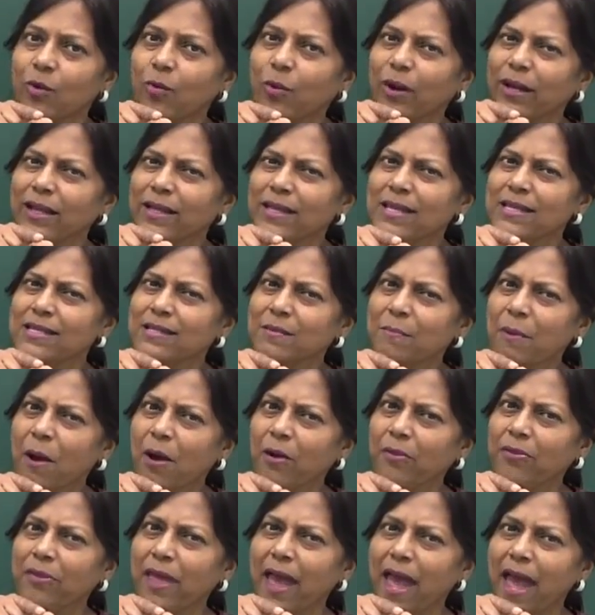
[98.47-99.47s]
What is
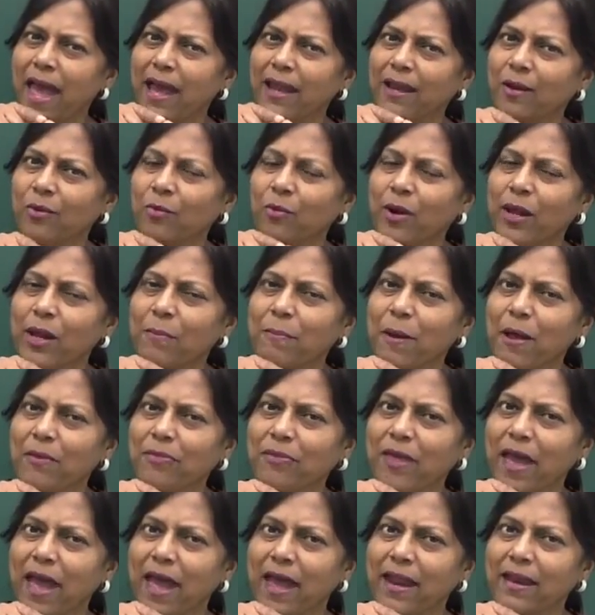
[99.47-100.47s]
about that? What
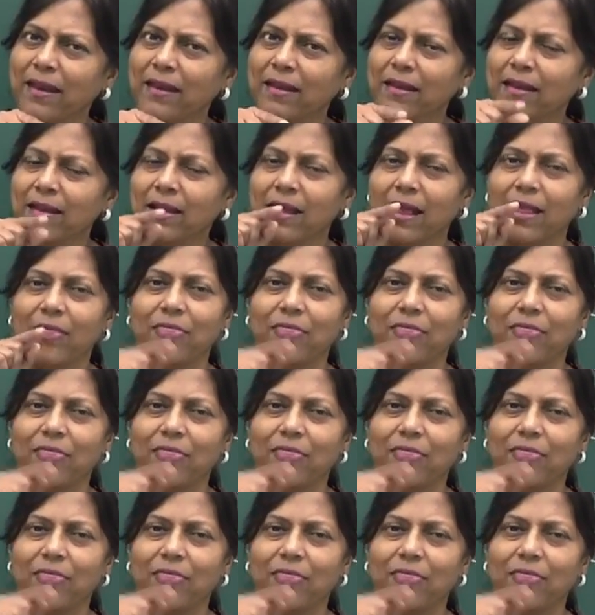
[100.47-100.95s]
about that?